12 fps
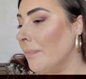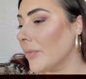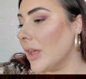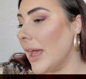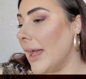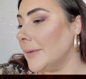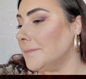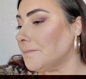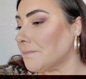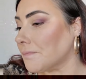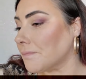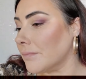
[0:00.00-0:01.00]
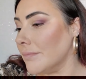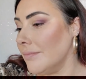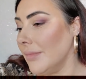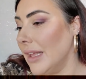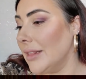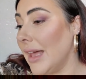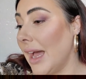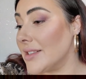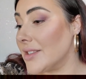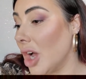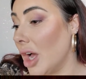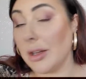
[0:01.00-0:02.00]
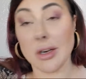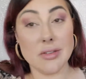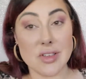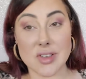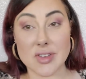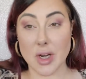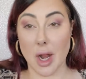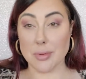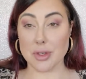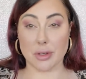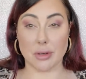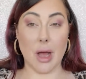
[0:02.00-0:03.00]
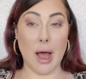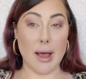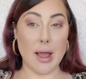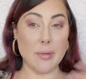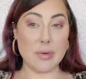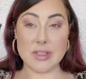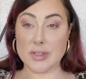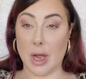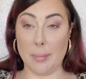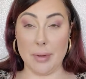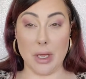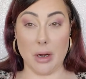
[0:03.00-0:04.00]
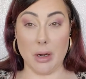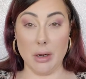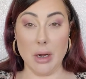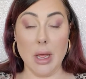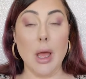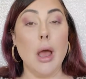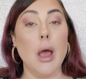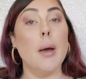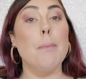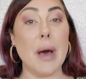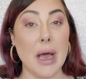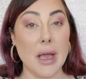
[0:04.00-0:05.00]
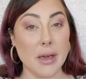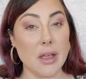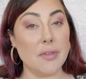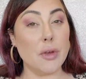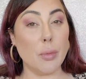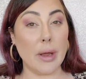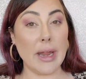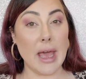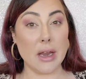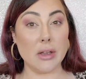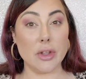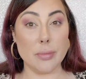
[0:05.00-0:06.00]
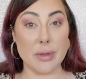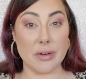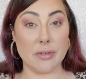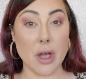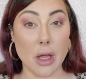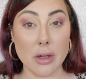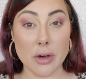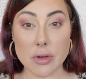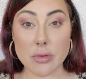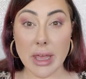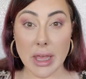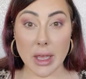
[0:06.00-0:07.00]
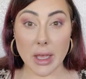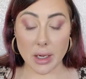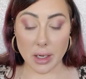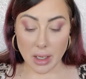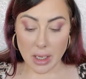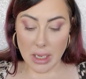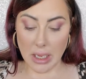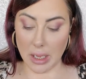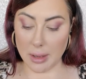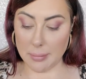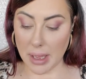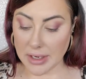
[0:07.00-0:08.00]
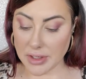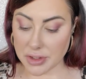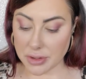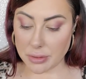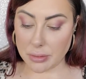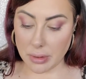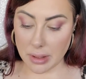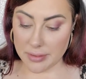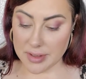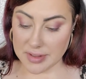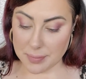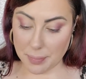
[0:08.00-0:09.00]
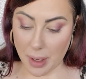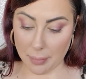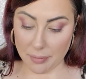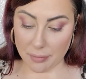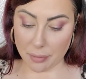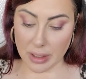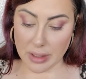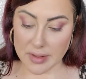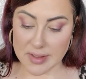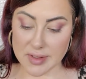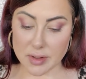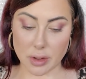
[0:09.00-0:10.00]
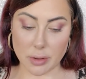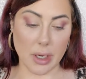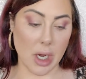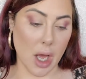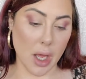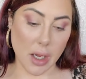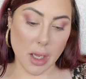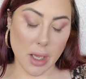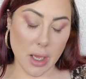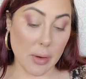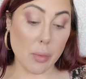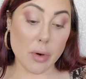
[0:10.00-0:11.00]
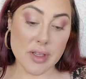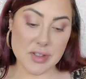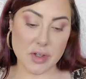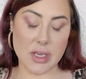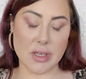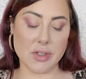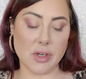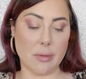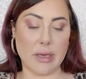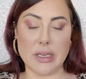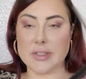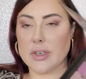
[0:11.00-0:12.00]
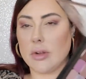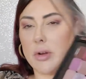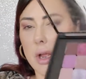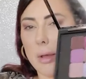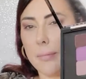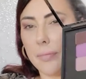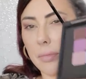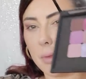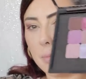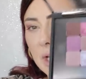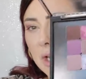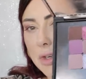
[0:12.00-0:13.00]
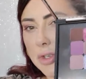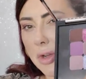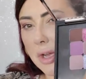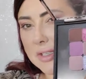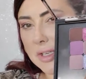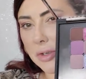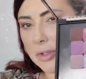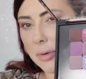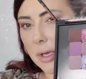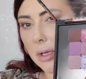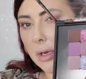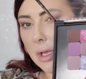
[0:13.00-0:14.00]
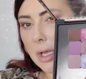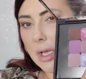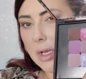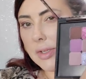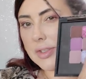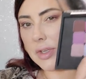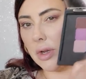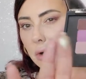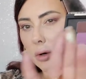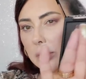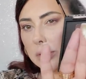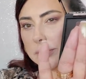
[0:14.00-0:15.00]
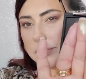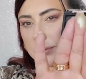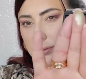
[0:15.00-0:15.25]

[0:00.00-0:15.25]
Okay, last color. This is an optional. I would stop here. But if you want to add a little bit of color, you can. I do this pop of green. This is Illuminati. I wore this look yesterday on my Instagram, but I didn't show you guys how to do it. So